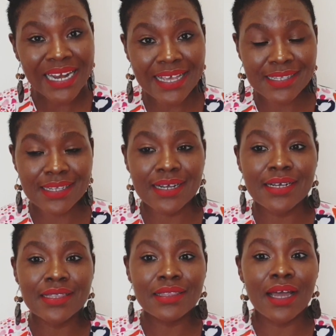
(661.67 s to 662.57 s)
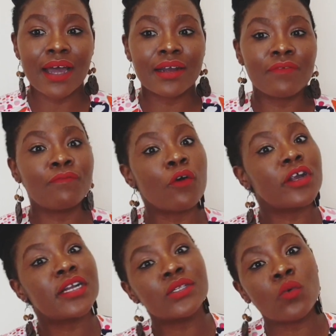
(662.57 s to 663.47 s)
lesser than
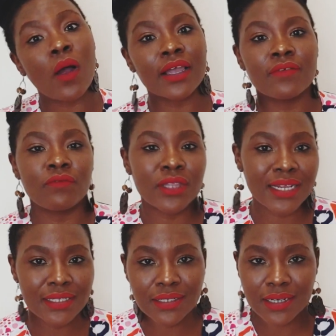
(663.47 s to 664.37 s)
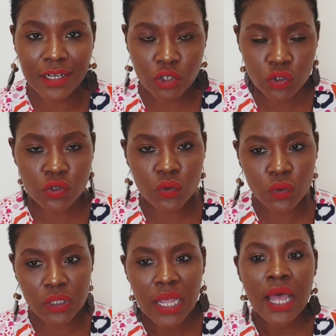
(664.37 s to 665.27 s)
foreigners working for that international
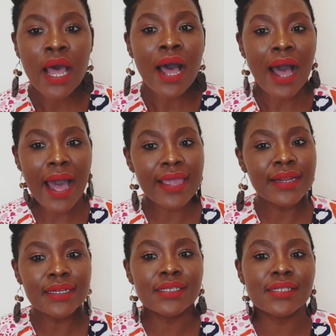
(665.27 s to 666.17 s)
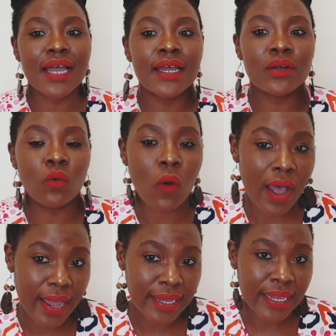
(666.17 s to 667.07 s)
school. I understand
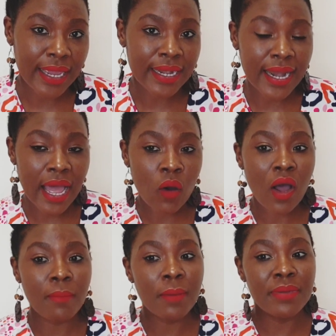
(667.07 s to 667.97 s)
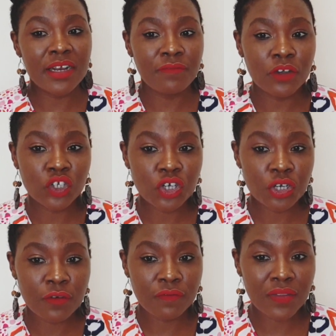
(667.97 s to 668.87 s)
why, and now I'm a beneficiary
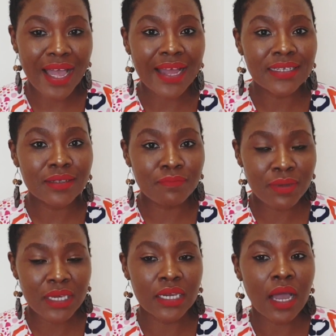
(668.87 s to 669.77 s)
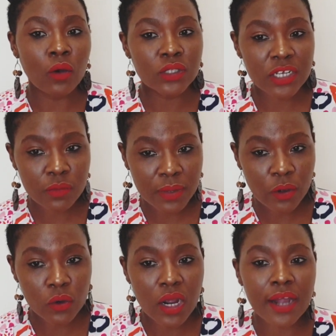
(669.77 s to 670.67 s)
of that, being outside of my
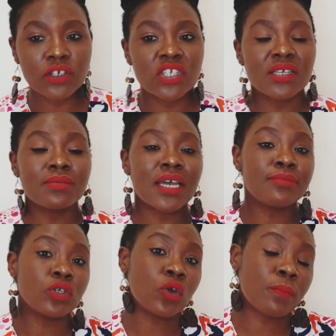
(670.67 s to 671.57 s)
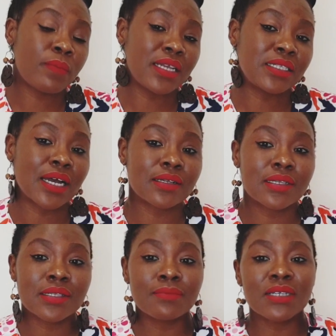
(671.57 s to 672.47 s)
own country. Sometimes you don't pay
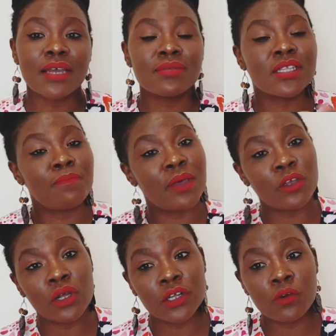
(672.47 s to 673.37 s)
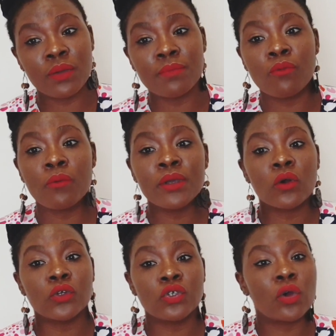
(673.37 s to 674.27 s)
taxes. Sometimes they pay you a little bit more
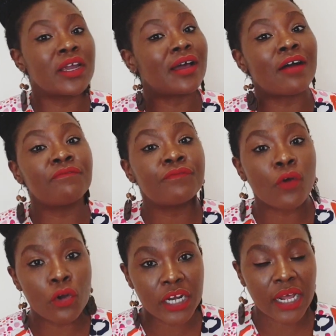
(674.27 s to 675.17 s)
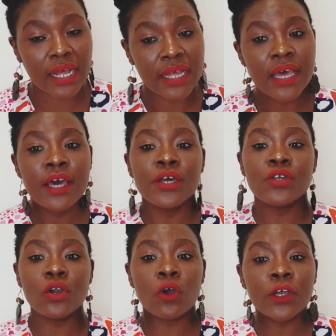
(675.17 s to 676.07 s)
because you're a foreigner.
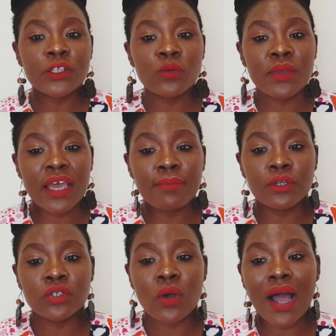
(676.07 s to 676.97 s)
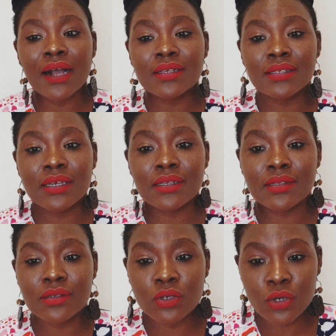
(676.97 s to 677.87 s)
You're not going to be able to
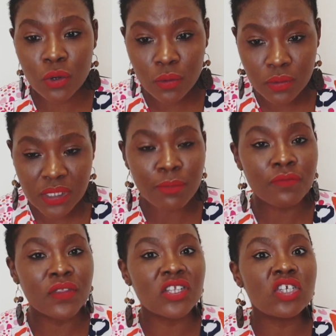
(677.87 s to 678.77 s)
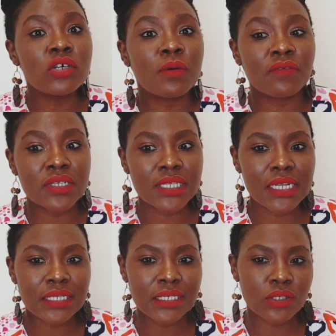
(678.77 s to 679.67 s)
access, some of the cheaper
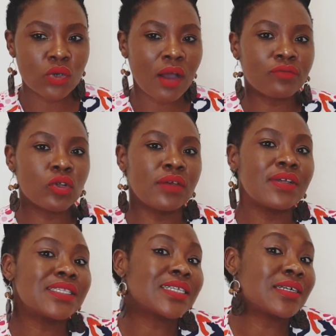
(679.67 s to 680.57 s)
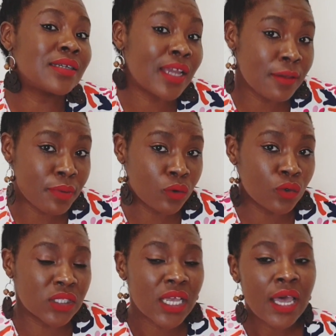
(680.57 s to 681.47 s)
facilities. You have to live in certain
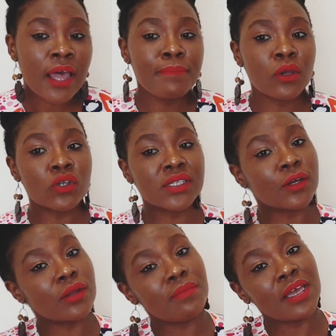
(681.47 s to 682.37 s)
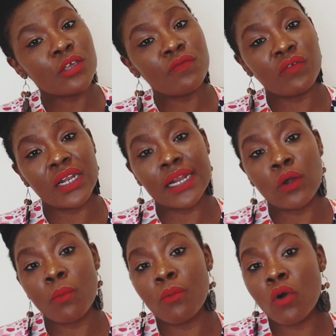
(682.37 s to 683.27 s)
neighborhoods because they're going to make you feel a
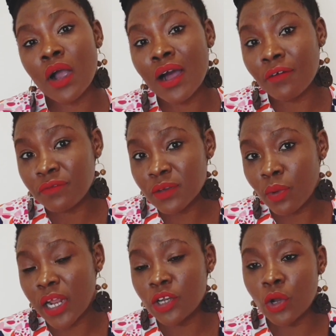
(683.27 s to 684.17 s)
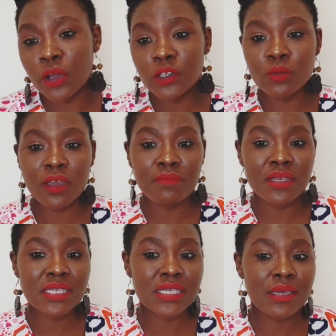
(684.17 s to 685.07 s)
lot more comfortable, and you're going to maybe
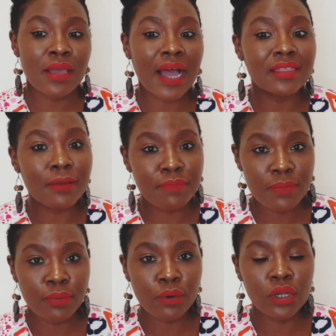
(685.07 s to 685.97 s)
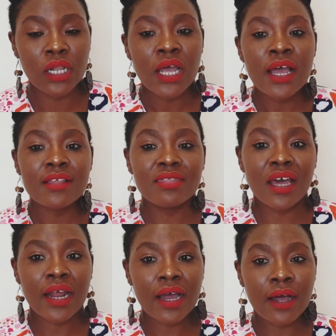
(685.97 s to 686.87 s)
see other people that
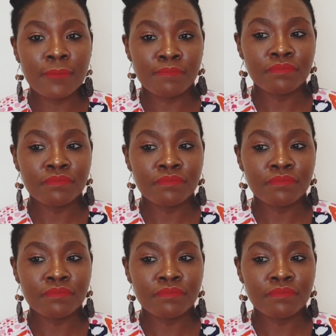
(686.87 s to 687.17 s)
are